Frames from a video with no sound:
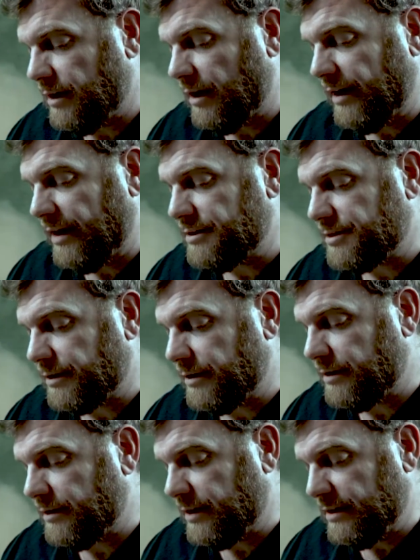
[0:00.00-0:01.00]

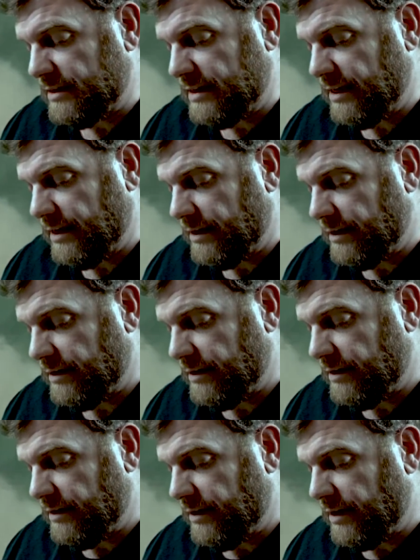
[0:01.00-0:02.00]
unentered, indeed,
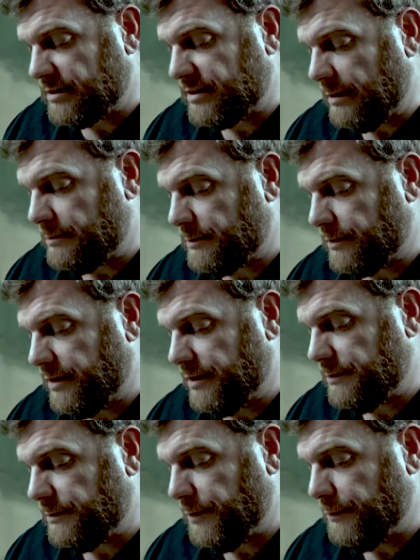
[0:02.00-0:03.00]
except for
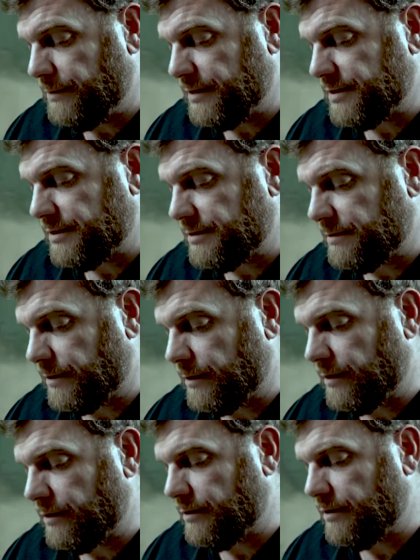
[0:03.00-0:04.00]
these few visits of
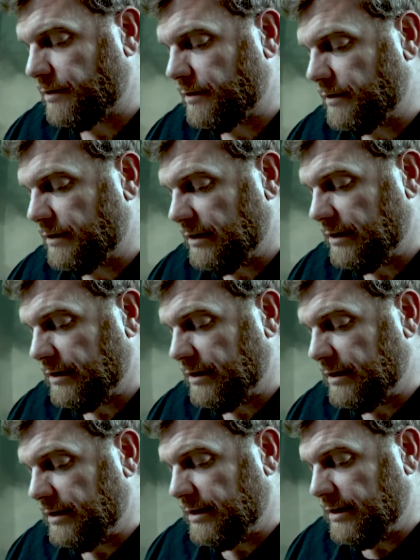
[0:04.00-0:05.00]
hers.
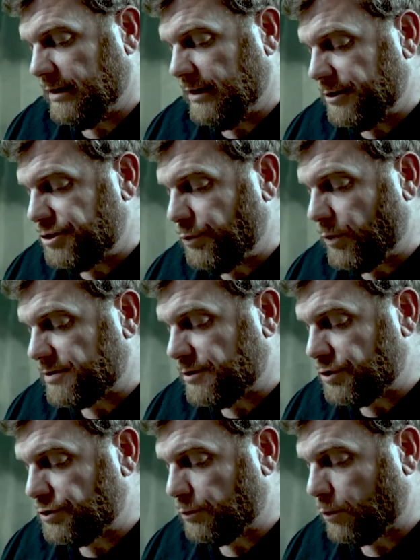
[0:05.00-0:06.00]
She
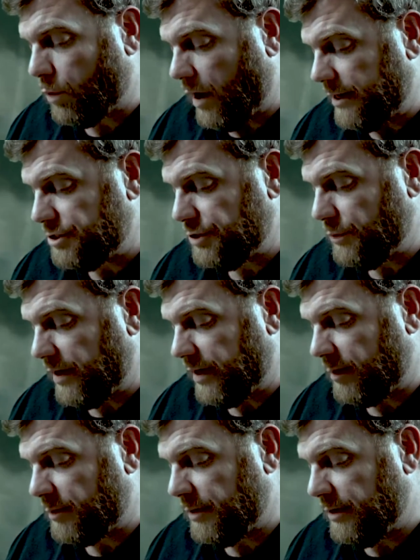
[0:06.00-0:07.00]
wasn't sure why she went
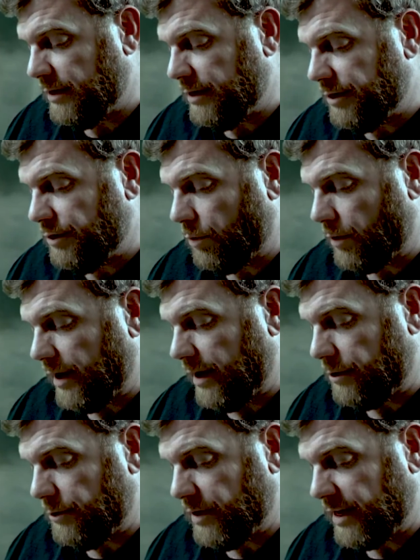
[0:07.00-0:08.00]
up, nor
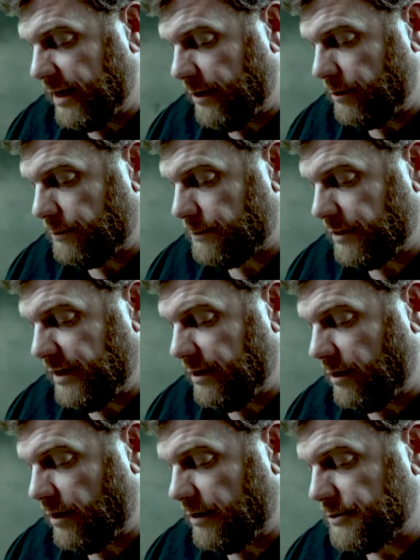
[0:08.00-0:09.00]
how to account for the
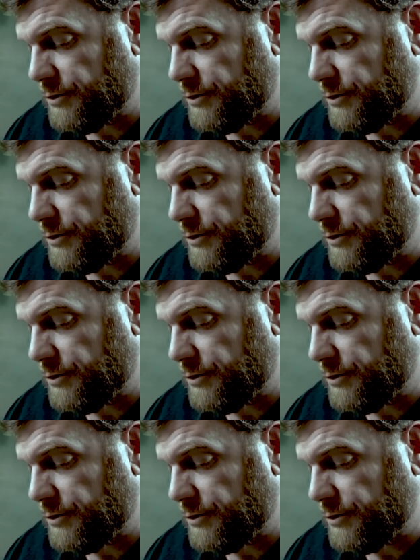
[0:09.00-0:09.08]
odd